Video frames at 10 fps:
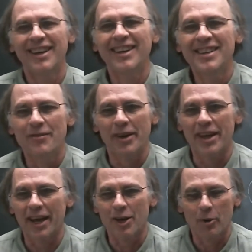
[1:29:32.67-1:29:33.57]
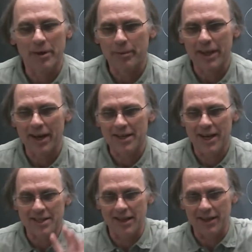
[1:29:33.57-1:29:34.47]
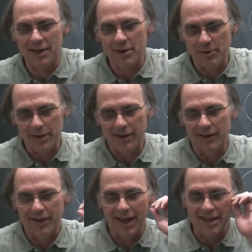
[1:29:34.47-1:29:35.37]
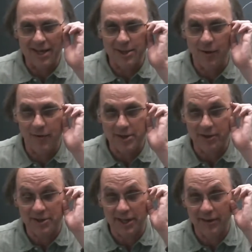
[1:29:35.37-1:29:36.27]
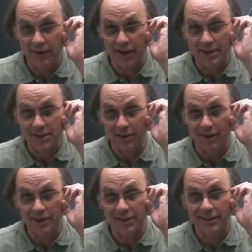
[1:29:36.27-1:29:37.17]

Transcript: But yeah, no, but that it has nothing to do with it has no physical significance at all.